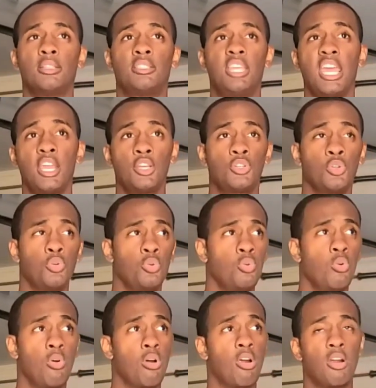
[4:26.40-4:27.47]
Take it
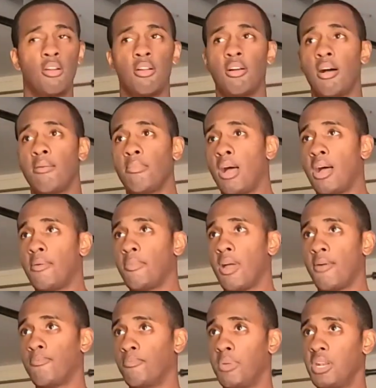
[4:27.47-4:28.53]
to, or
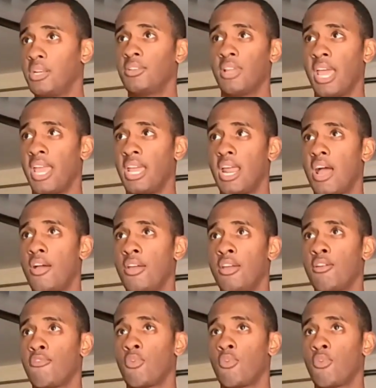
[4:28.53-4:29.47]
I've been hanging out here